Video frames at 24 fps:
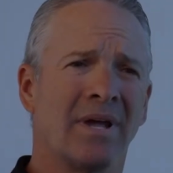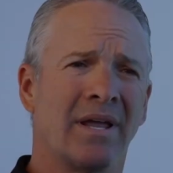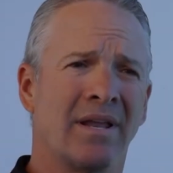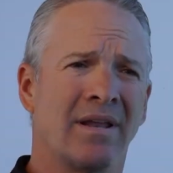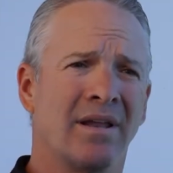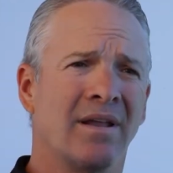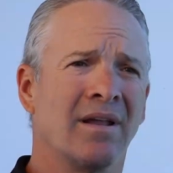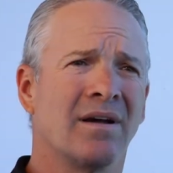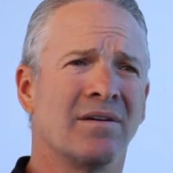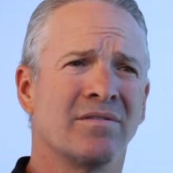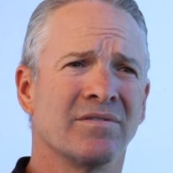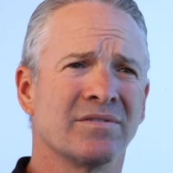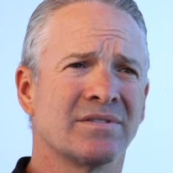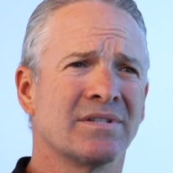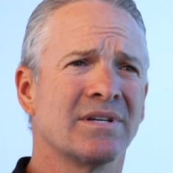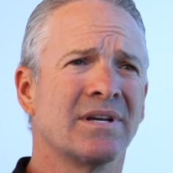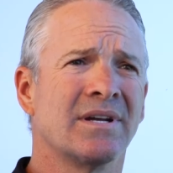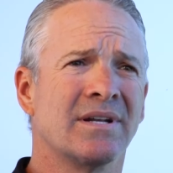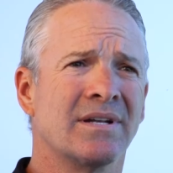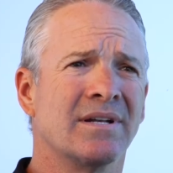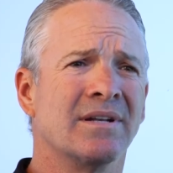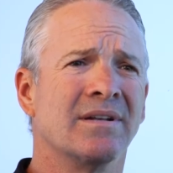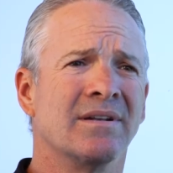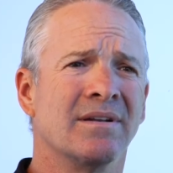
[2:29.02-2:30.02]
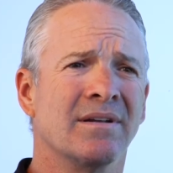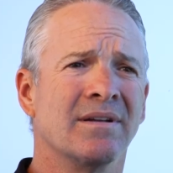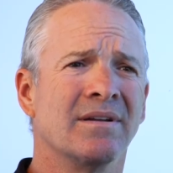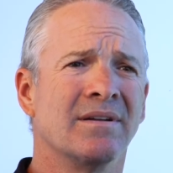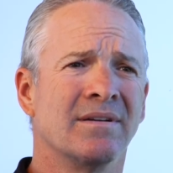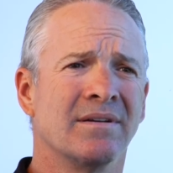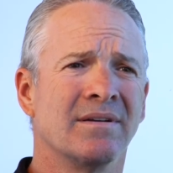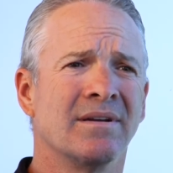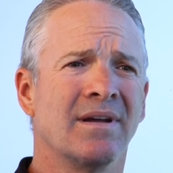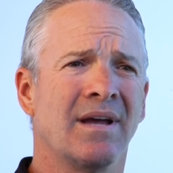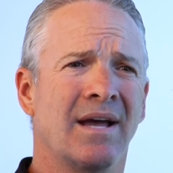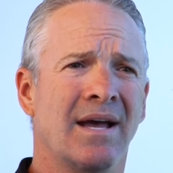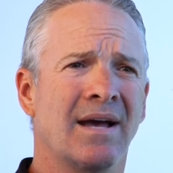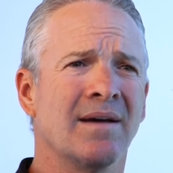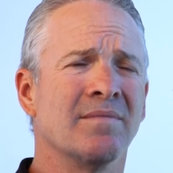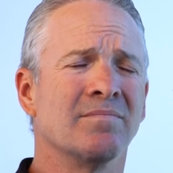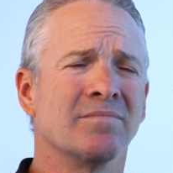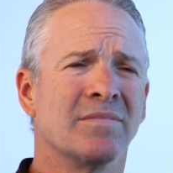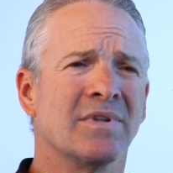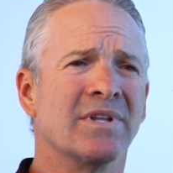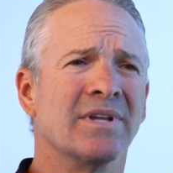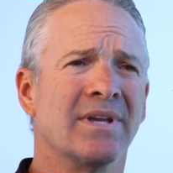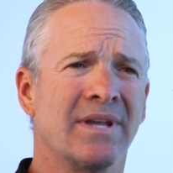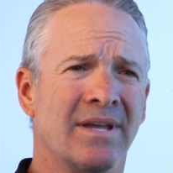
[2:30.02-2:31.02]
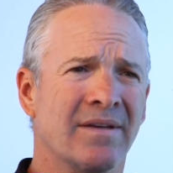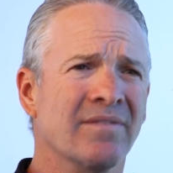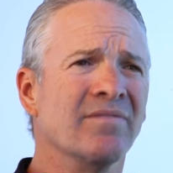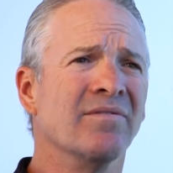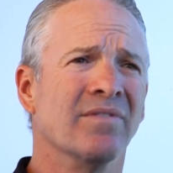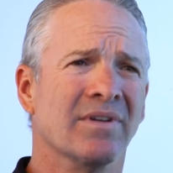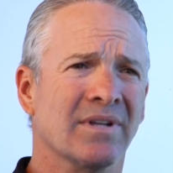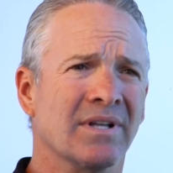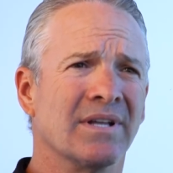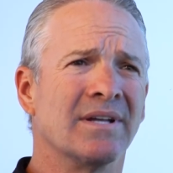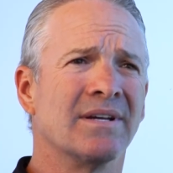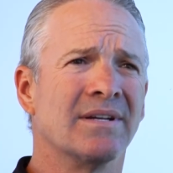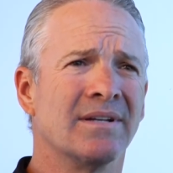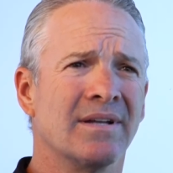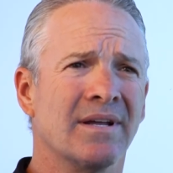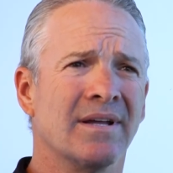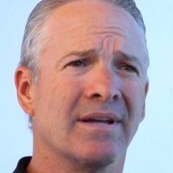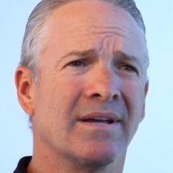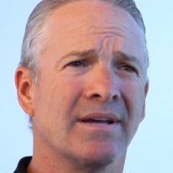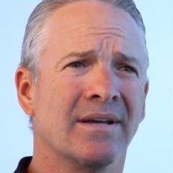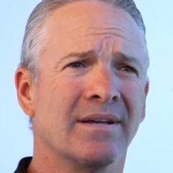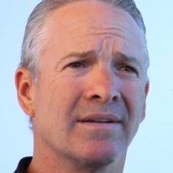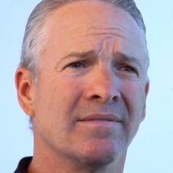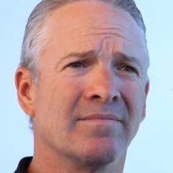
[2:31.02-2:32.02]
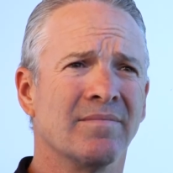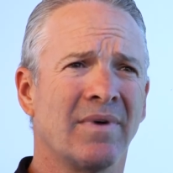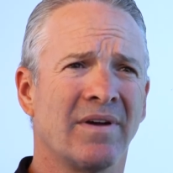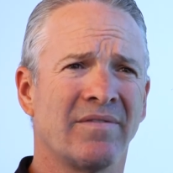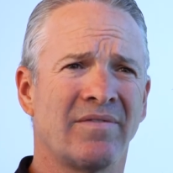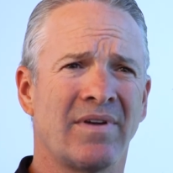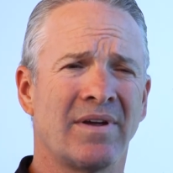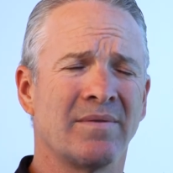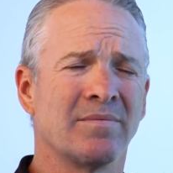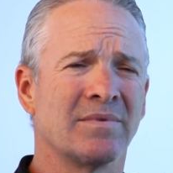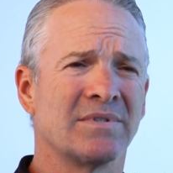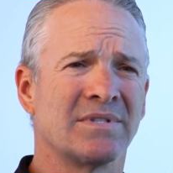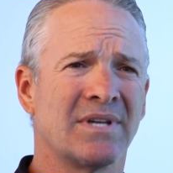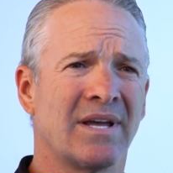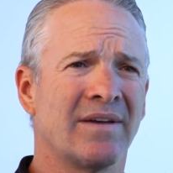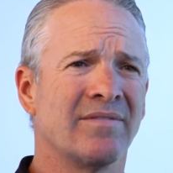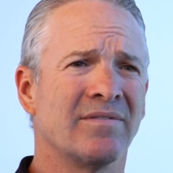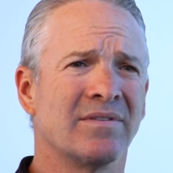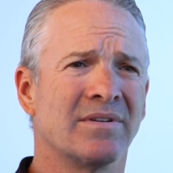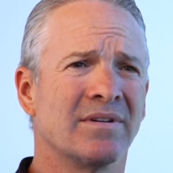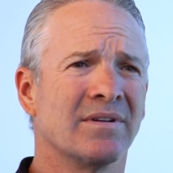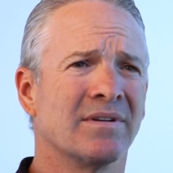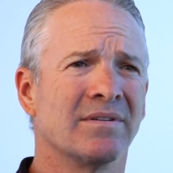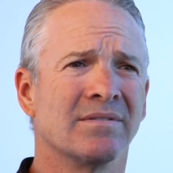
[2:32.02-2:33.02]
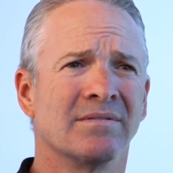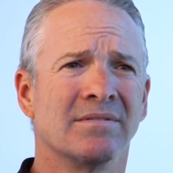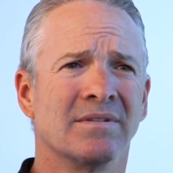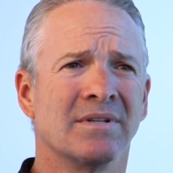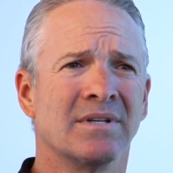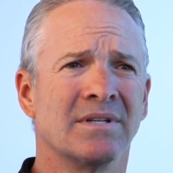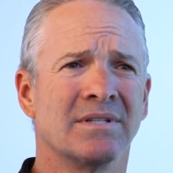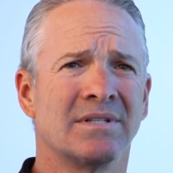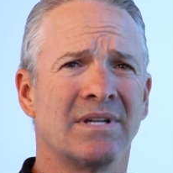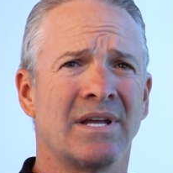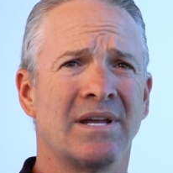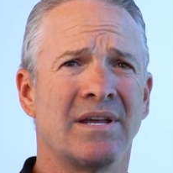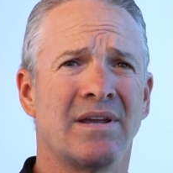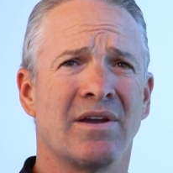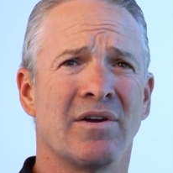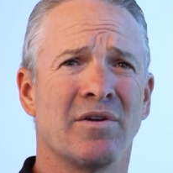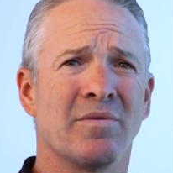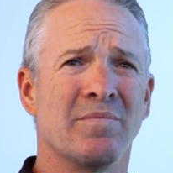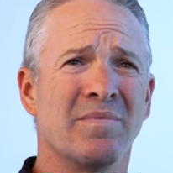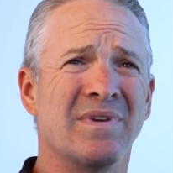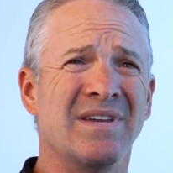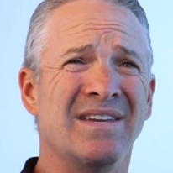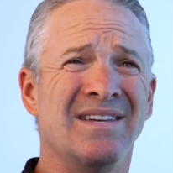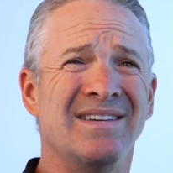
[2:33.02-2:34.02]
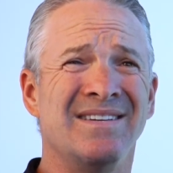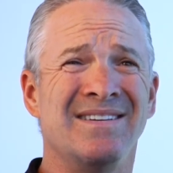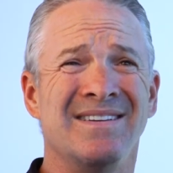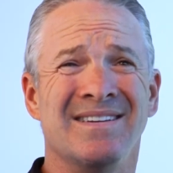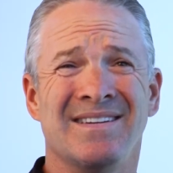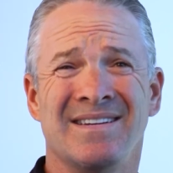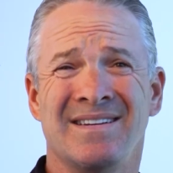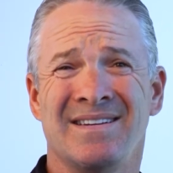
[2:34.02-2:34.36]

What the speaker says: And then all of a sudden, I'm the invalid and my family's having to take care of me.